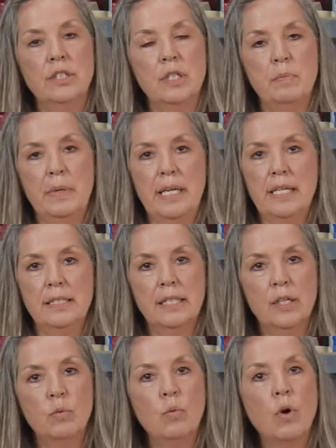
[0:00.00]
to the piece.
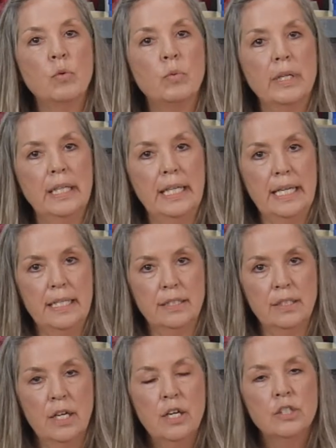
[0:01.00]
It won't
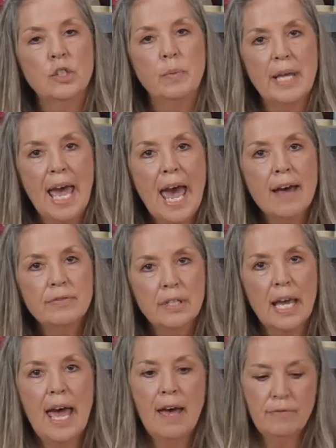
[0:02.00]
release. So we have to
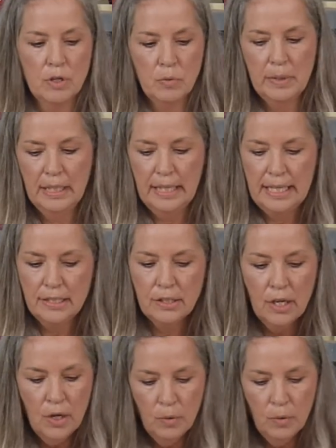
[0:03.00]
have a release.